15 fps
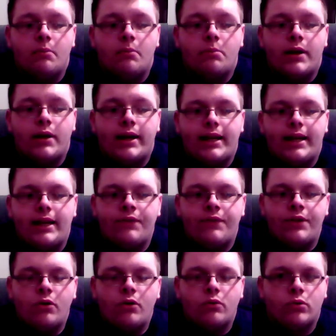But even
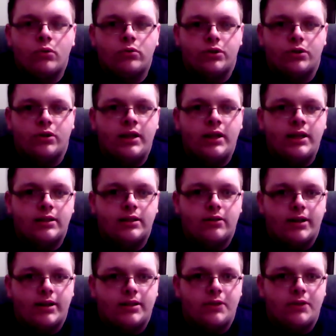though it rolls early and is
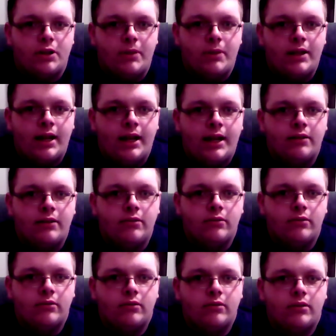aggressive in the mid lane,
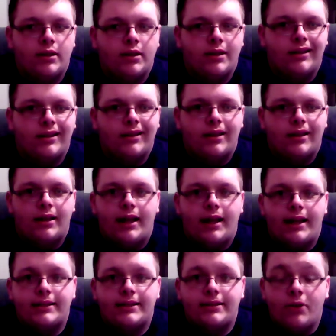
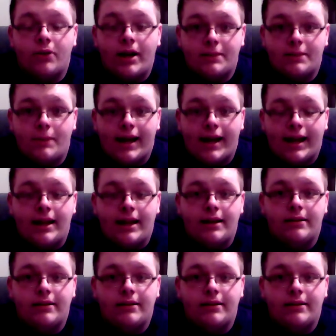it still has back end.